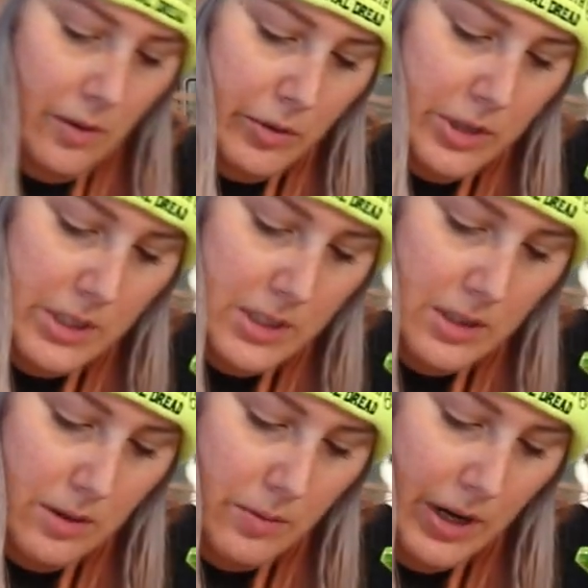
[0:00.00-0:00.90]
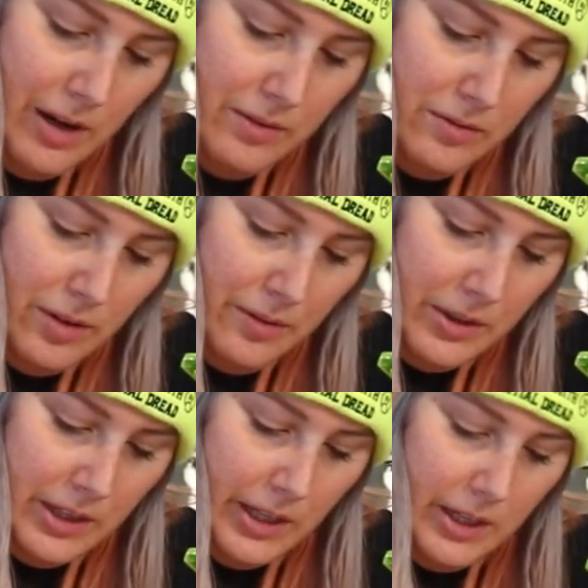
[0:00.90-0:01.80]
We're having fun
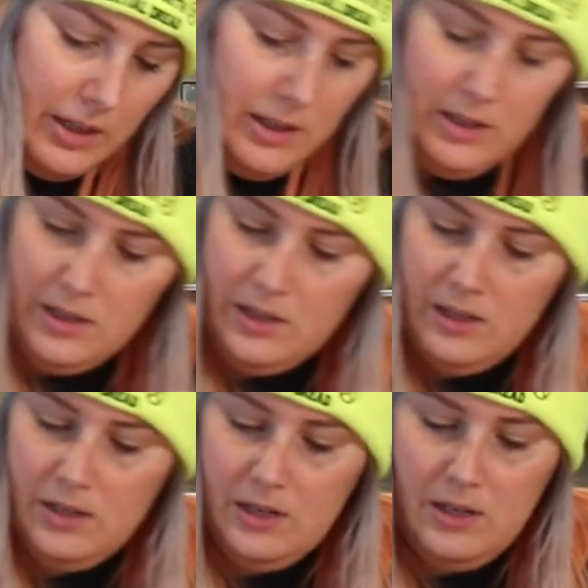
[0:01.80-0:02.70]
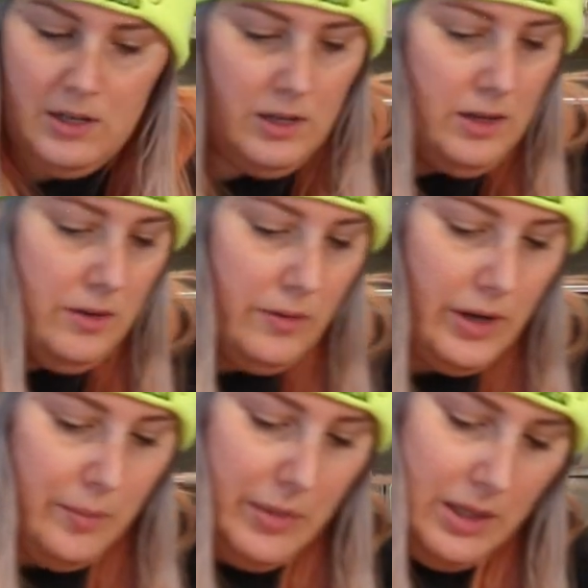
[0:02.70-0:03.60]
with it. We're
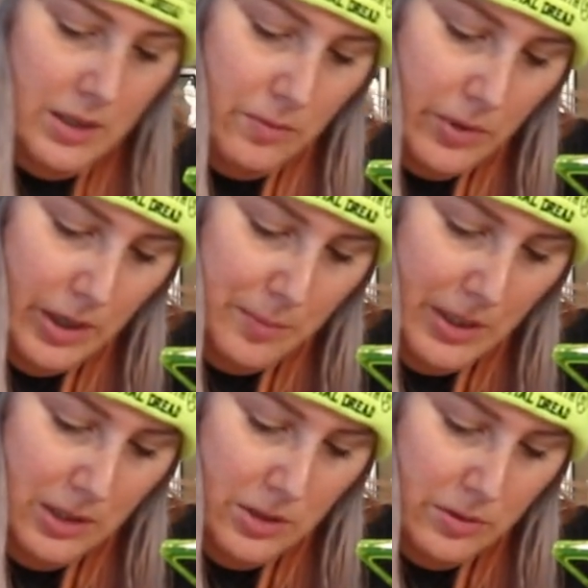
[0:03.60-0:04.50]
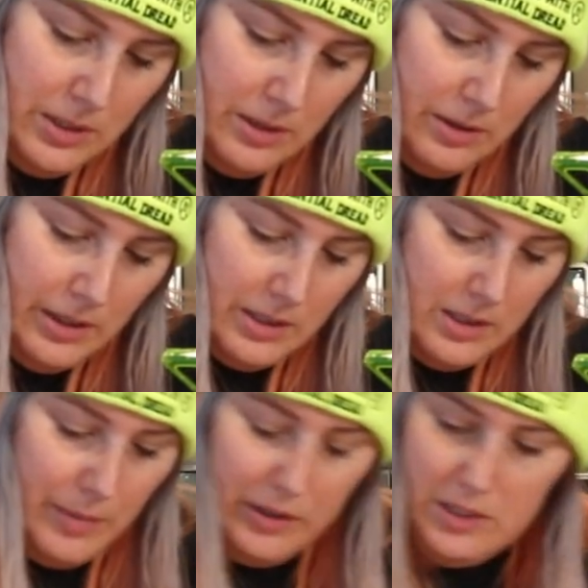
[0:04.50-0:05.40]
not being too serious
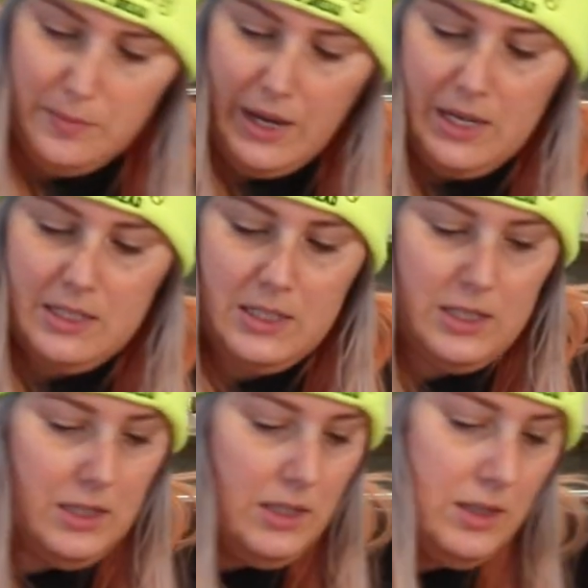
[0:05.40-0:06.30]
about space.